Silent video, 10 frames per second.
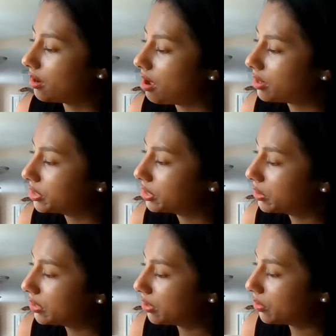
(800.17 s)

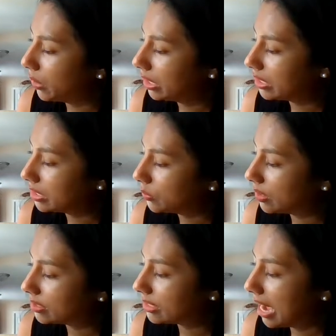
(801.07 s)
Also, another weakness
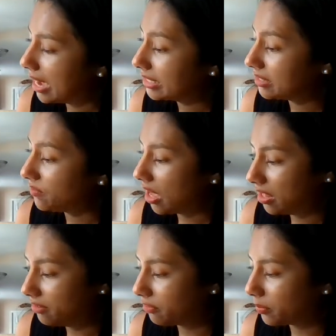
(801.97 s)
was that it's
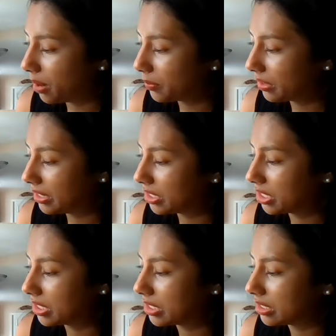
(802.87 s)
invalid for
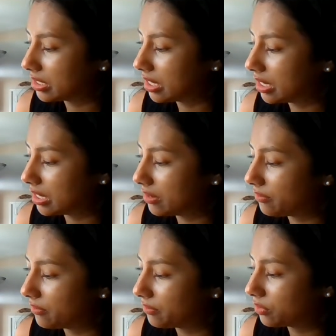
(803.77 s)
populations of
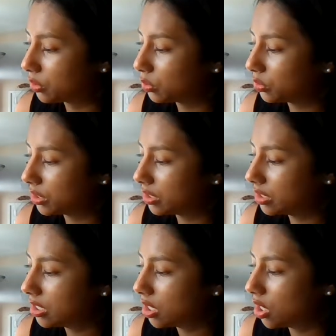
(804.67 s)

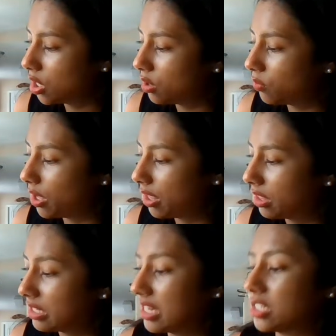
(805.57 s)
children with
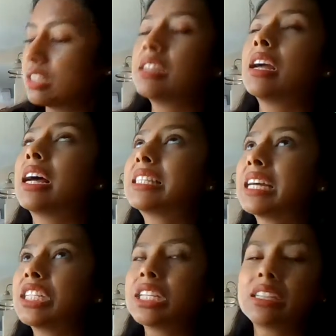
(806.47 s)

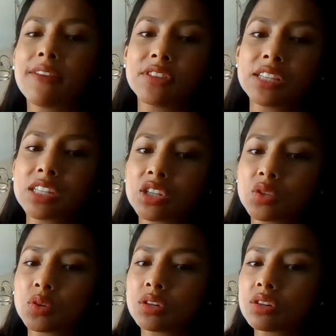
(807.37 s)
attention deficit
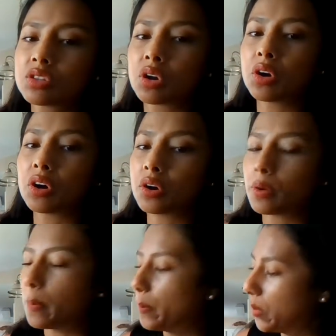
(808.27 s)
disorders
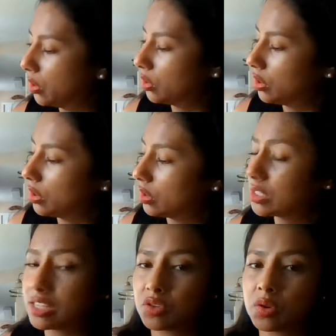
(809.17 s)
or motor or
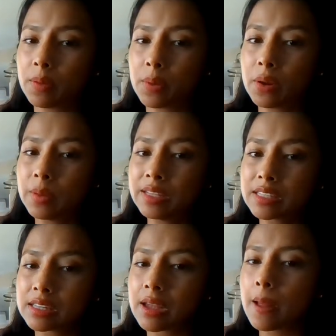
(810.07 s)
sensory impairments.